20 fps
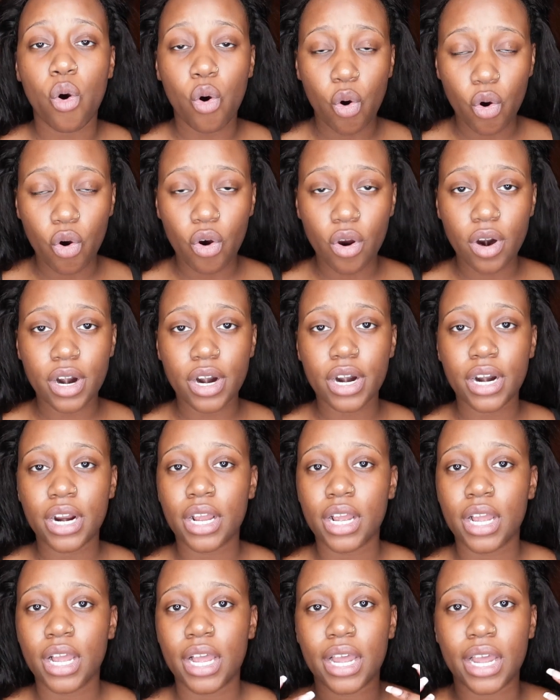or
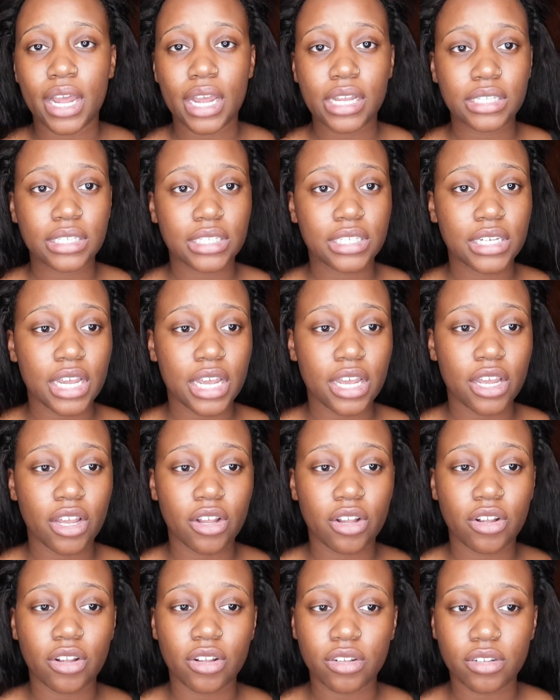
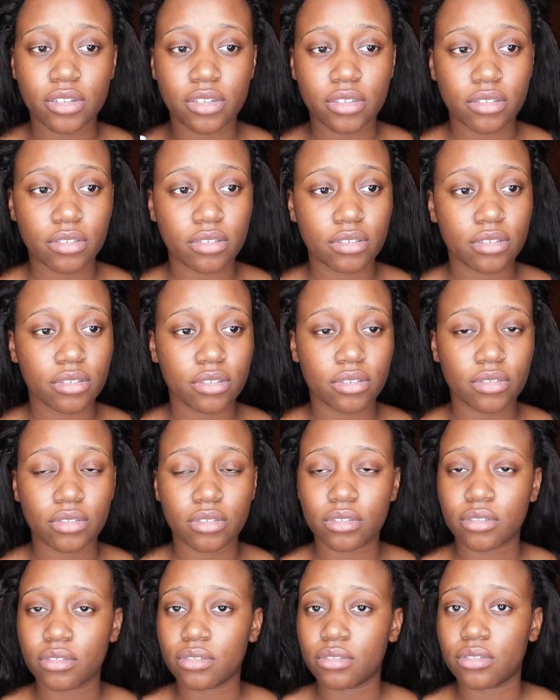until
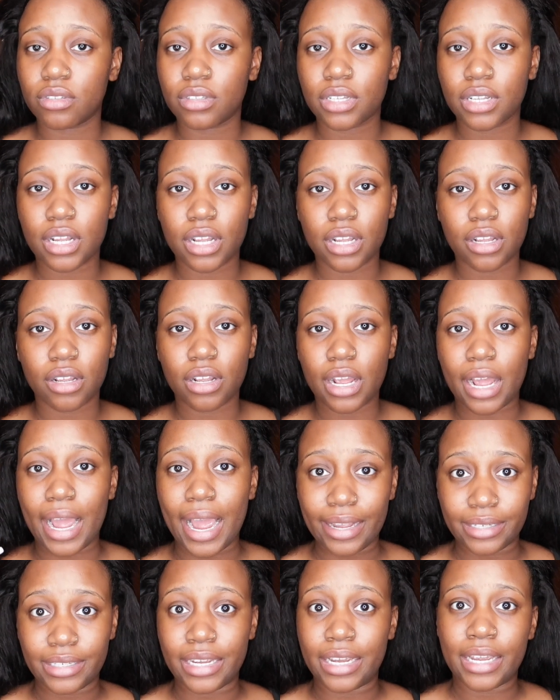
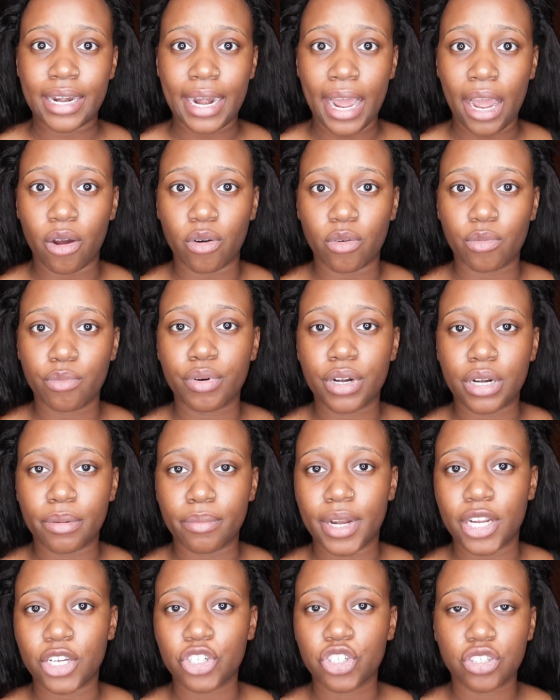I take it out. Pretty
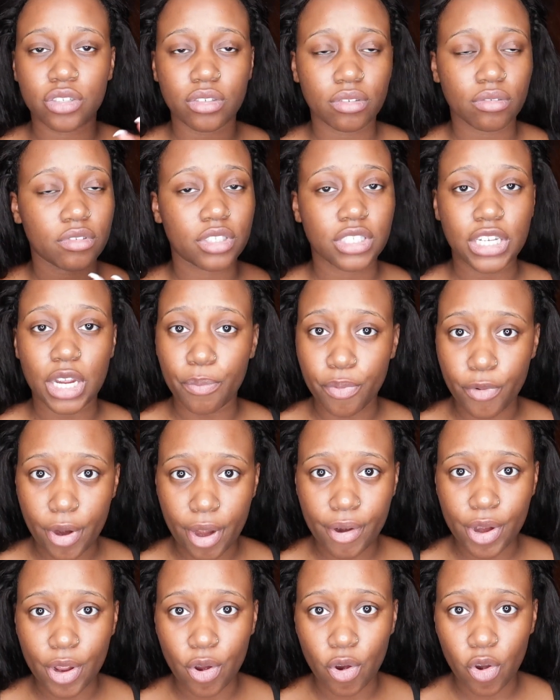much
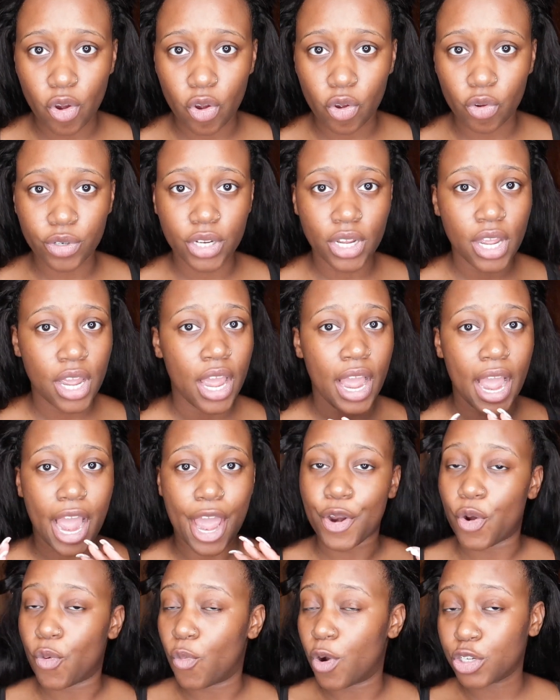temporary hold.
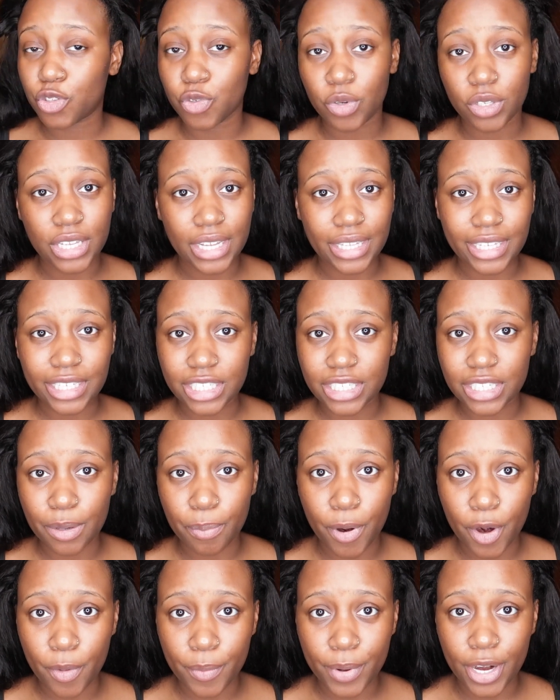I don't want you to think this is a
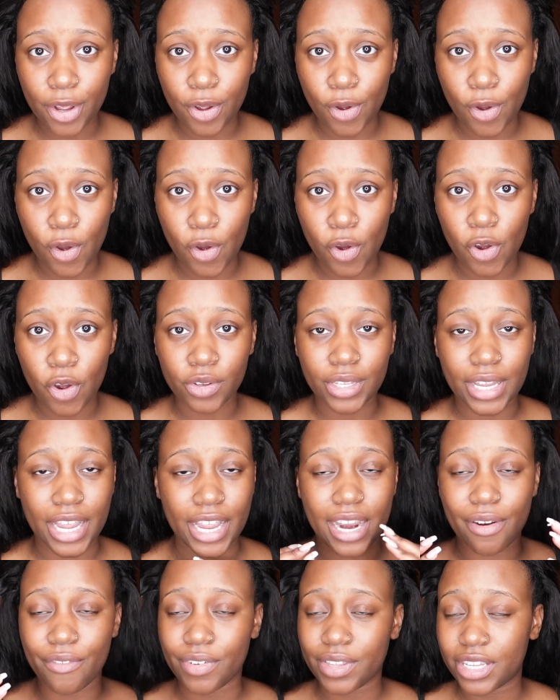permanent hold,
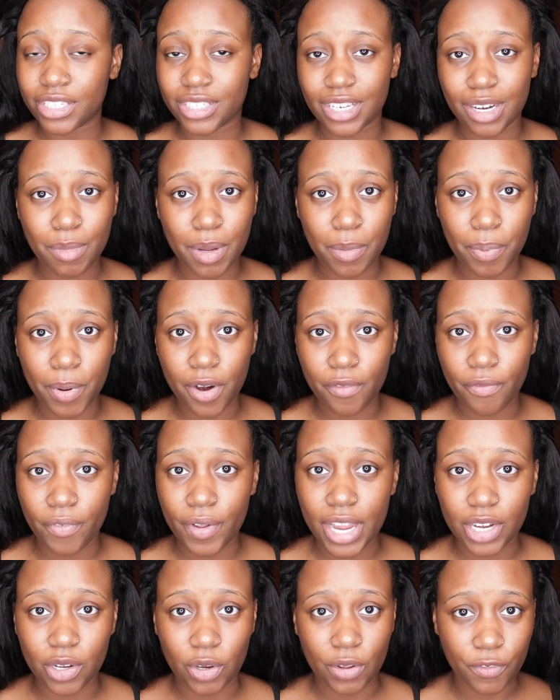that everything's gonna be
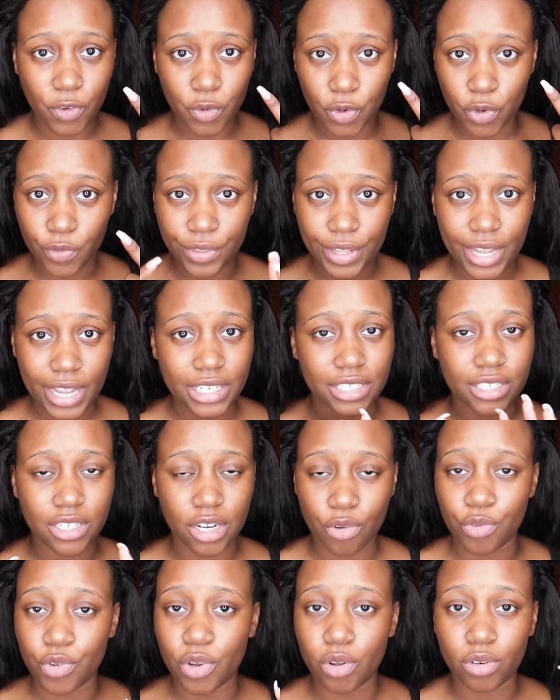perfect. If you do this,
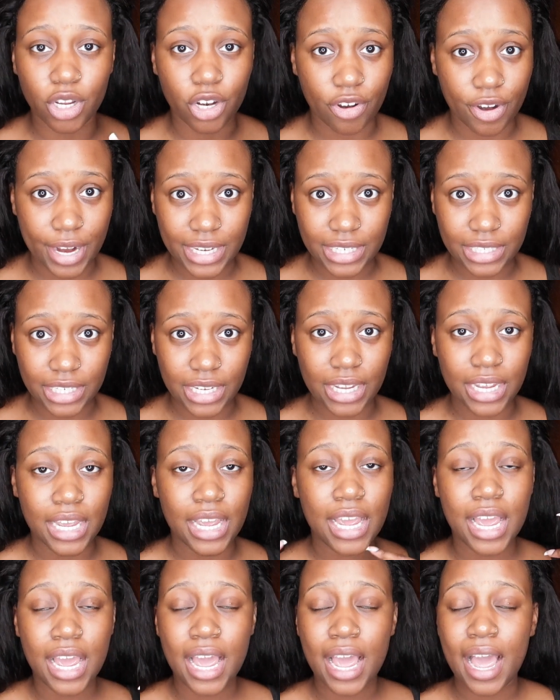now you're gonna look crazy.
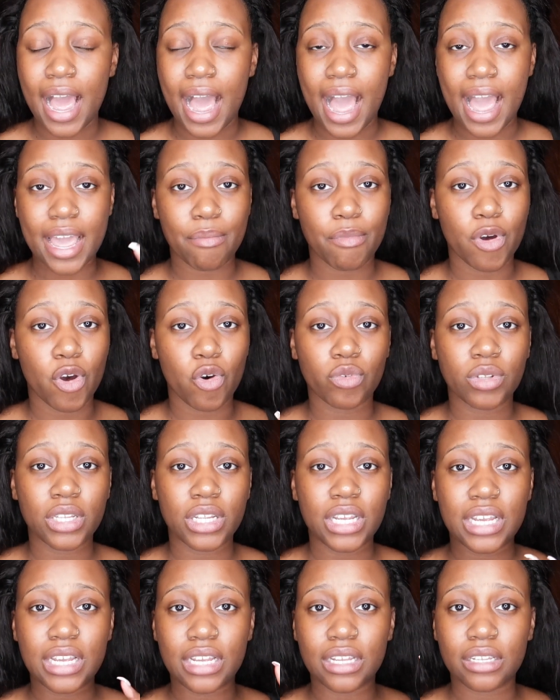I am
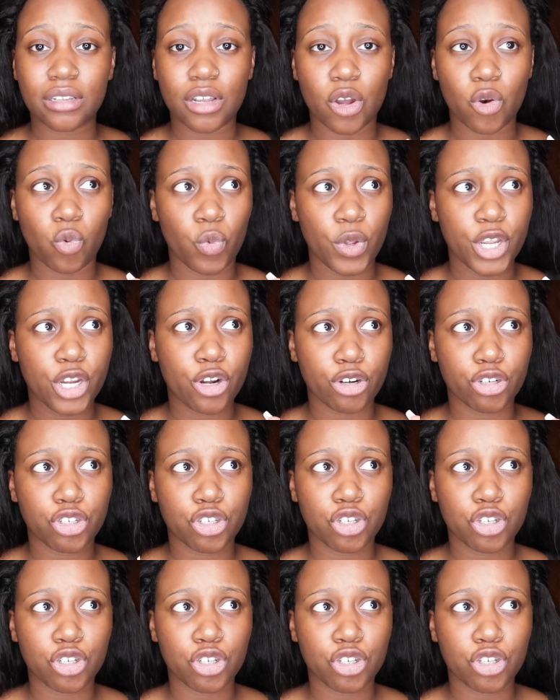only a week or